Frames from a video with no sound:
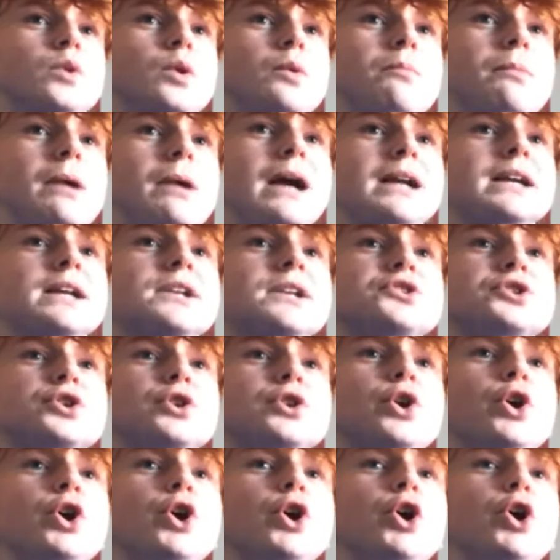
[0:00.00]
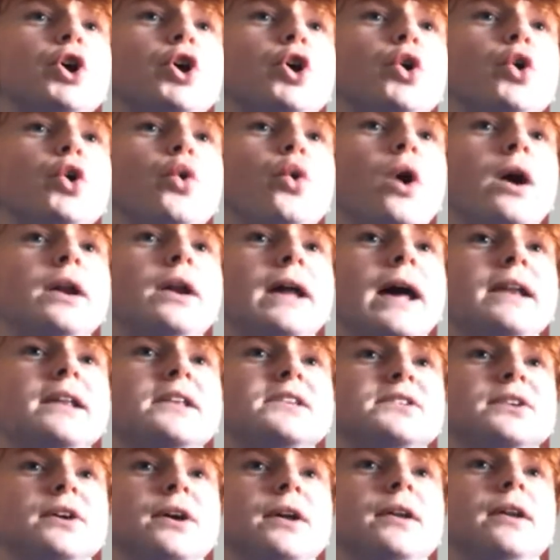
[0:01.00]
Back into... And
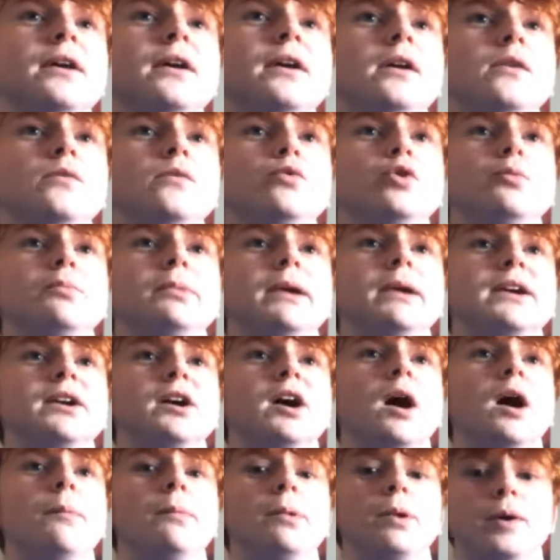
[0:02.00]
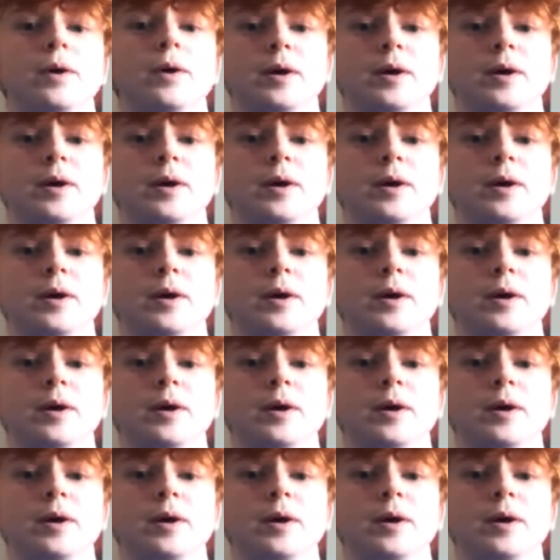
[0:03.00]
Henderson will pick up.